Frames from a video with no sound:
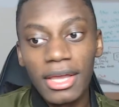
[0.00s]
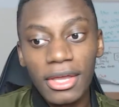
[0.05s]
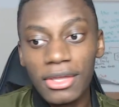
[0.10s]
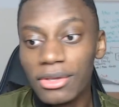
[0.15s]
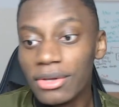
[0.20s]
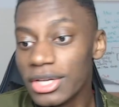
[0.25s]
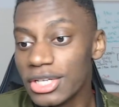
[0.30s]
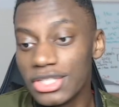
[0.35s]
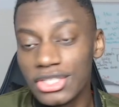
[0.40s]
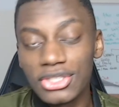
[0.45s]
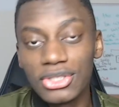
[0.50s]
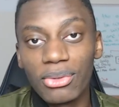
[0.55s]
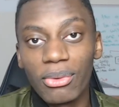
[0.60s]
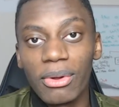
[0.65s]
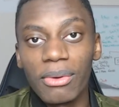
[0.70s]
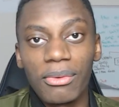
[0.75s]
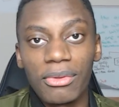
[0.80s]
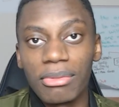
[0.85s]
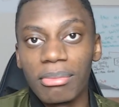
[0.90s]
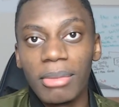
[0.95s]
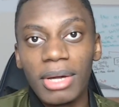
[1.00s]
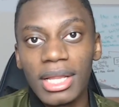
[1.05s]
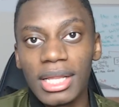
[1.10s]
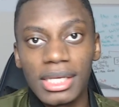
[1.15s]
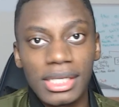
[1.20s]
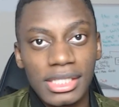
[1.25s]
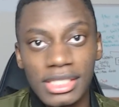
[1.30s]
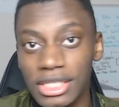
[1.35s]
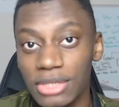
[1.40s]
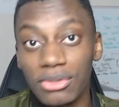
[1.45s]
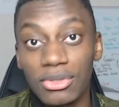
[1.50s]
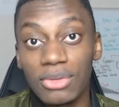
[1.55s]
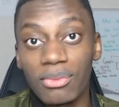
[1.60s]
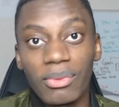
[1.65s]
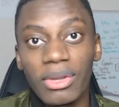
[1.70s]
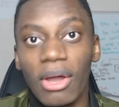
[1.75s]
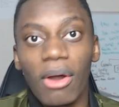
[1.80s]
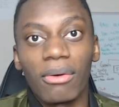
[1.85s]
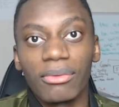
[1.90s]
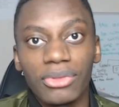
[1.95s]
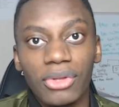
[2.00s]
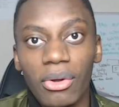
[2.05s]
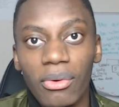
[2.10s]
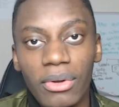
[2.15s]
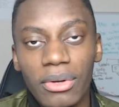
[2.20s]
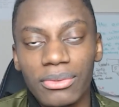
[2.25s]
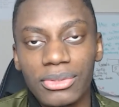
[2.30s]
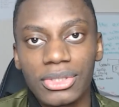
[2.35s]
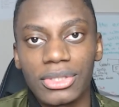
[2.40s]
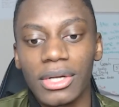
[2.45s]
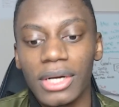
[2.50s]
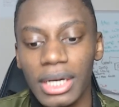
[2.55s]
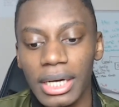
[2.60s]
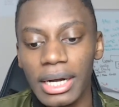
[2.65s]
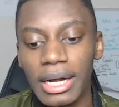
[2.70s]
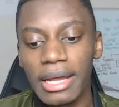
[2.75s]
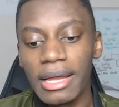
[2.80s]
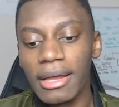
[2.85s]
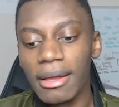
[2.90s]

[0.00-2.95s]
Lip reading: You can just do it with Müller because we all know he'll start.